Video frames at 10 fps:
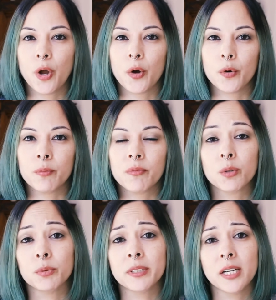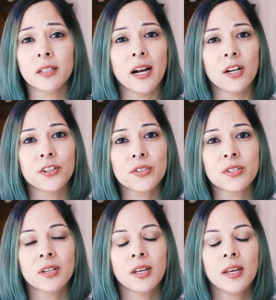home, the Riddell
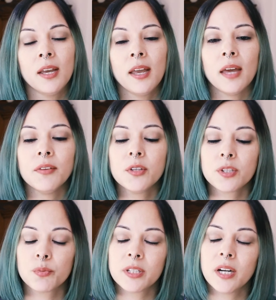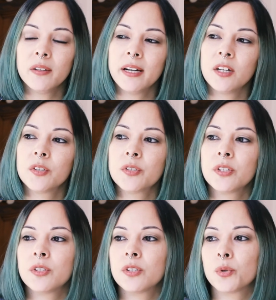House. And this Riddell House
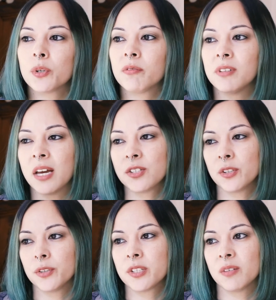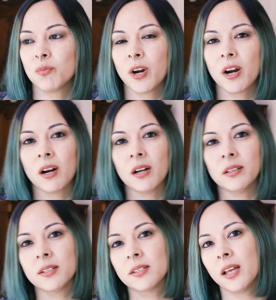is sort of nestled somewhere in
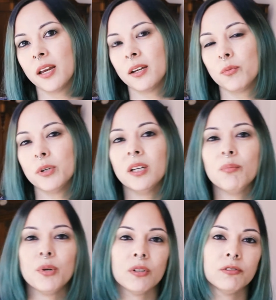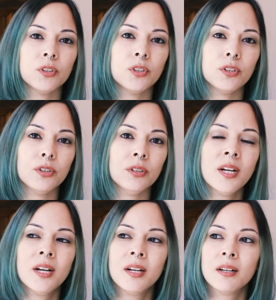this like really beautiful,
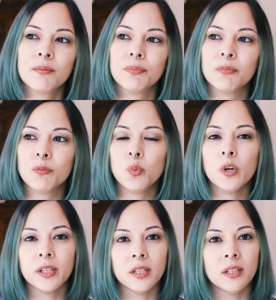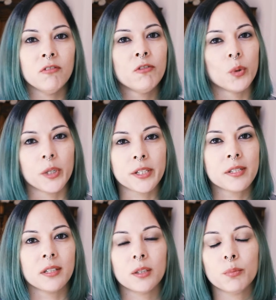wooded,
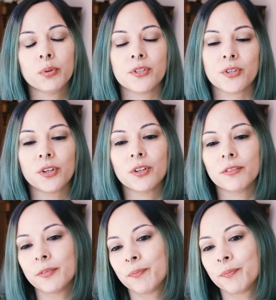forested preserve.